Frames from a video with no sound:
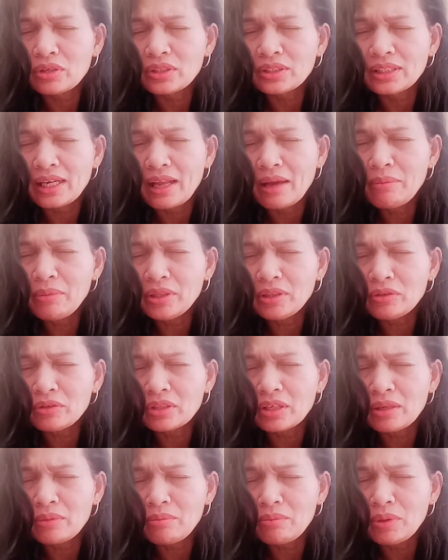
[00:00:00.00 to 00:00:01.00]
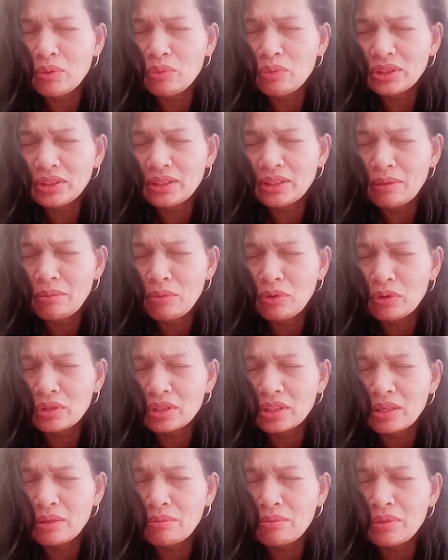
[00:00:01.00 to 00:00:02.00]
Salamat Lord. Give me wisdom Lord.
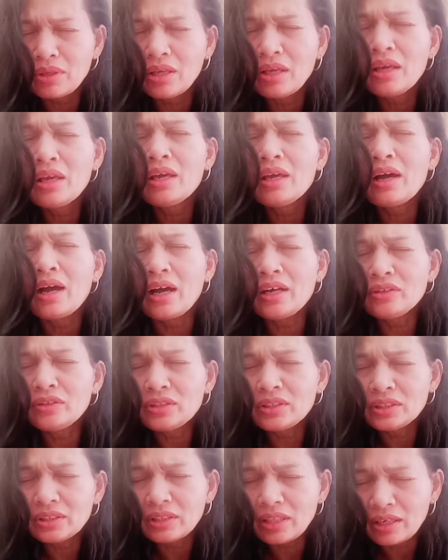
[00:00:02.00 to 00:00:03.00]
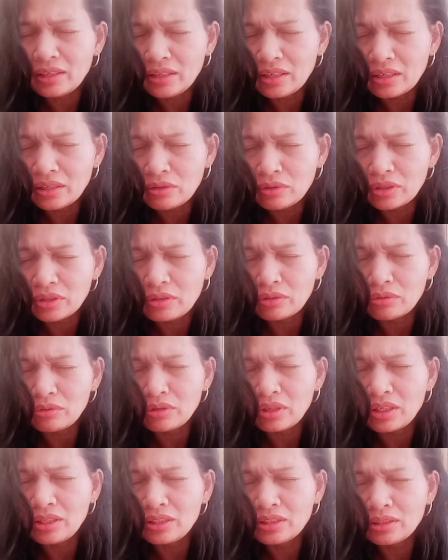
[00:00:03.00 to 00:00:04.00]
Give me understanding Lord to
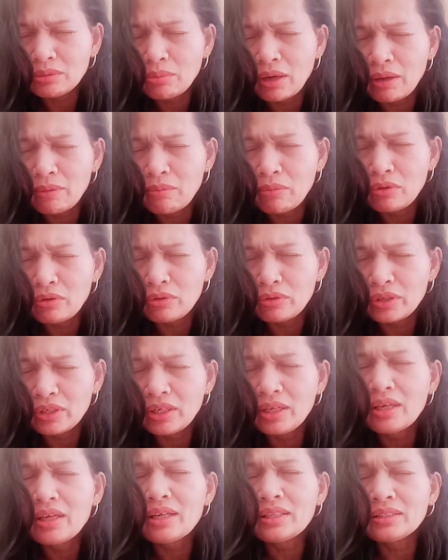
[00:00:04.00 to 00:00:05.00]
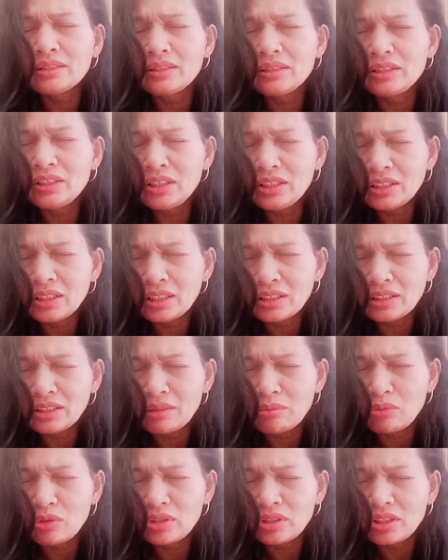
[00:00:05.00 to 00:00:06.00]
read this Bible Lord. In Jesus
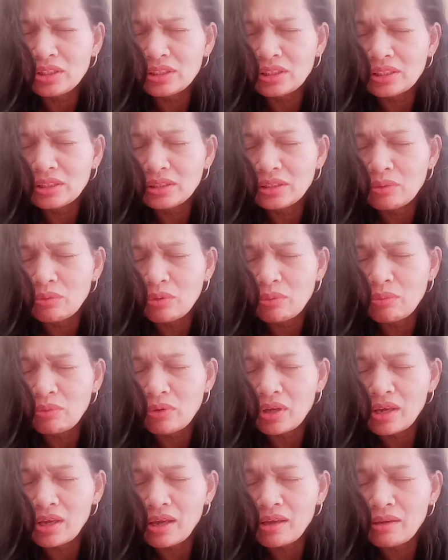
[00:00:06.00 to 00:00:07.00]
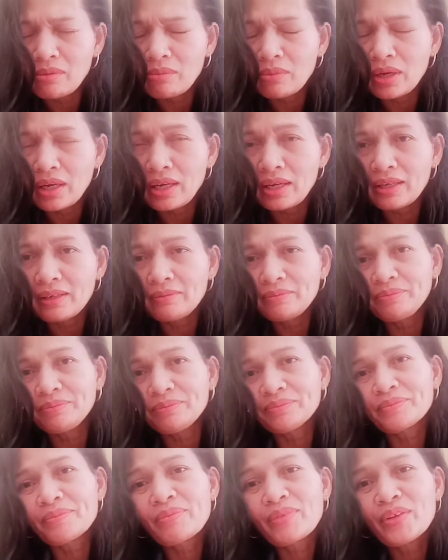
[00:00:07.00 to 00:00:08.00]
name we pray. Amen.
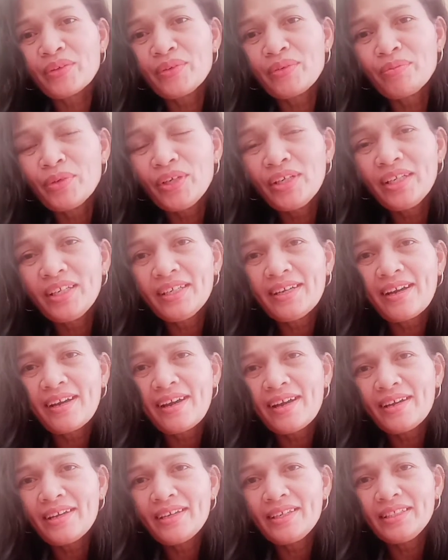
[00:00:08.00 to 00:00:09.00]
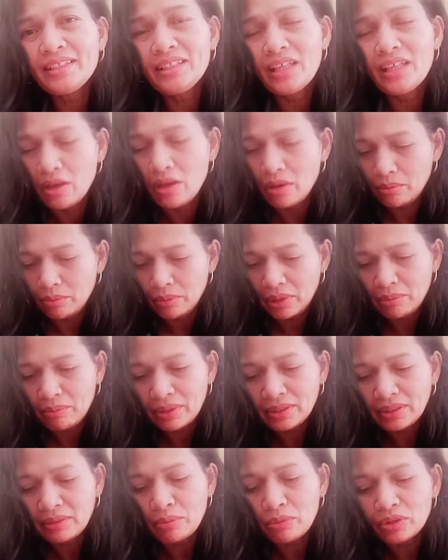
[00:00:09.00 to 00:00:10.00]
Good morning guys,
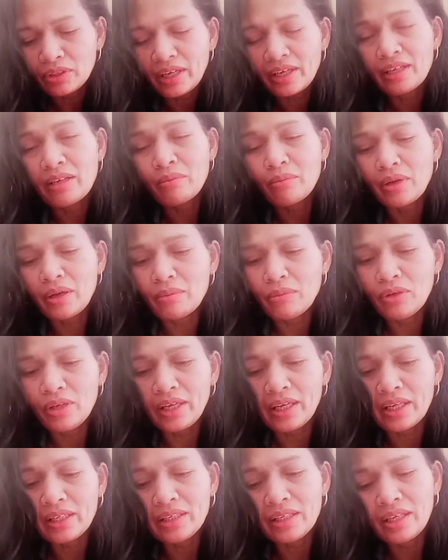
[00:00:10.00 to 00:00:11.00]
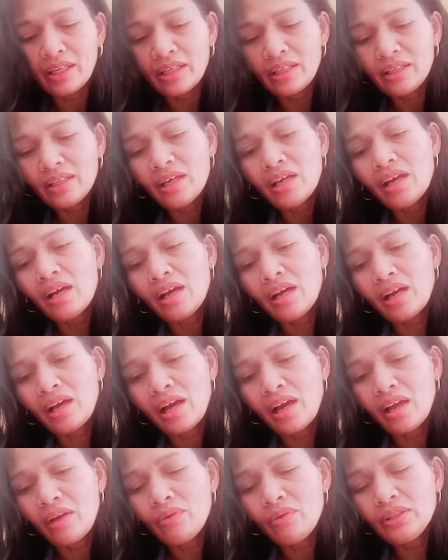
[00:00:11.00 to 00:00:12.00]
magbasa po tayo ng Bible and then
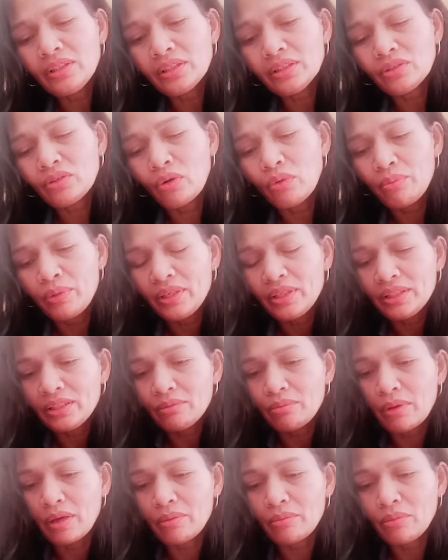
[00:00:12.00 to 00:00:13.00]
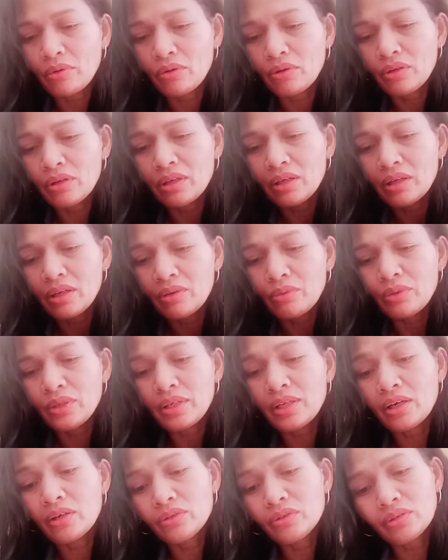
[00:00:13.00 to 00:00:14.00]
I will just open this Bible
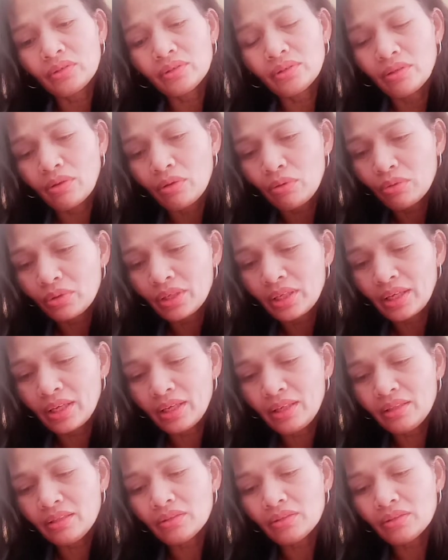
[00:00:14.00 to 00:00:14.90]
without looking.